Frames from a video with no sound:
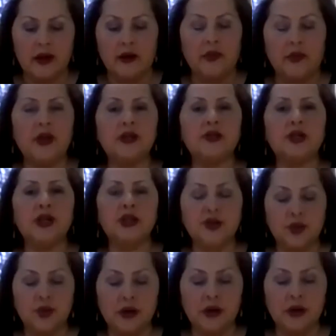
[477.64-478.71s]
This can
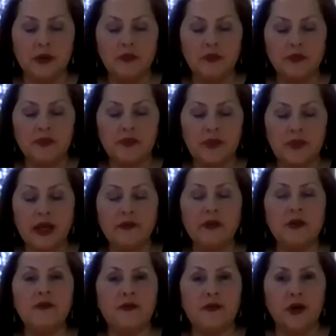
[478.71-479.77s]
trigger
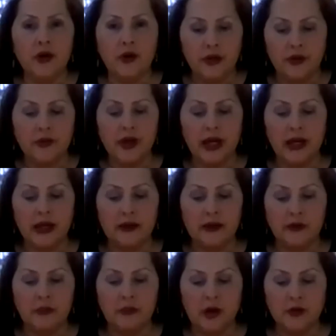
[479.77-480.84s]
even further negative
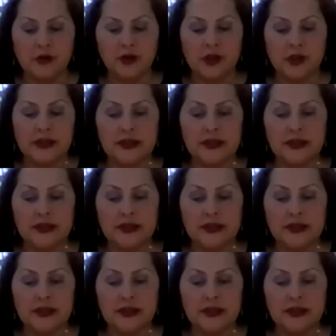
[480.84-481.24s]
emotions